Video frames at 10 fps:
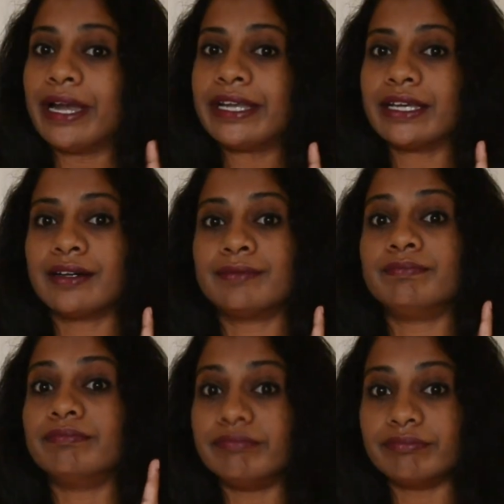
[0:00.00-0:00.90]

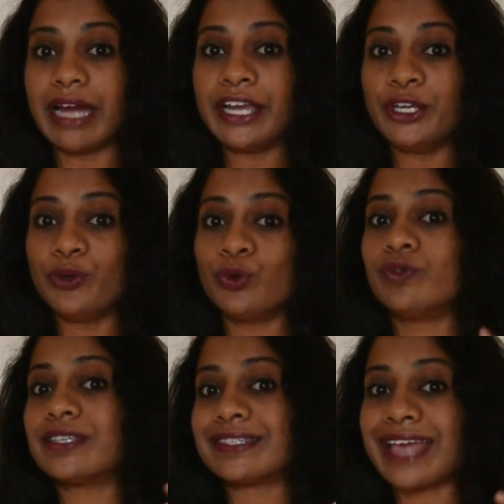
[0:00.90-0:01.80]
But mind
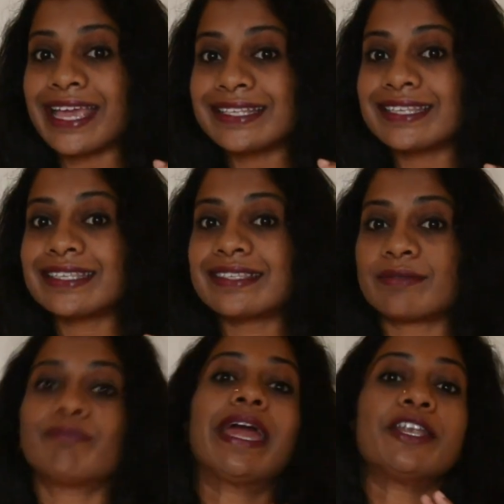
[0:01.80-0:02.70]
you, the
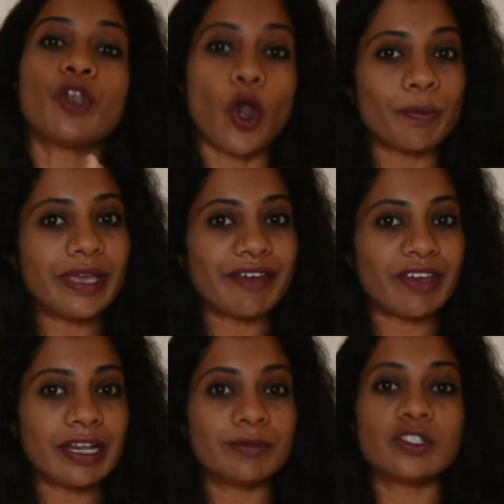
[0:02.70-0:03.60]
sizes might not be
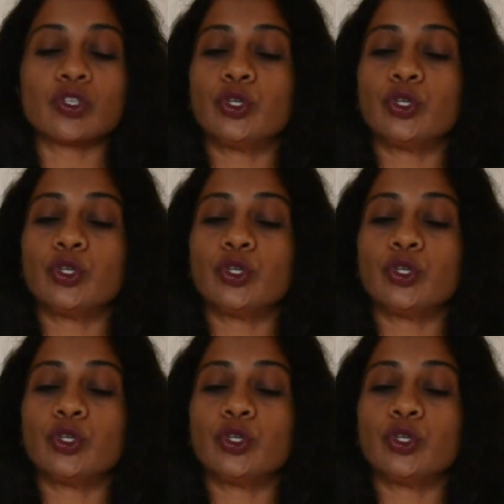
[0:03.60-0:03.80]
available,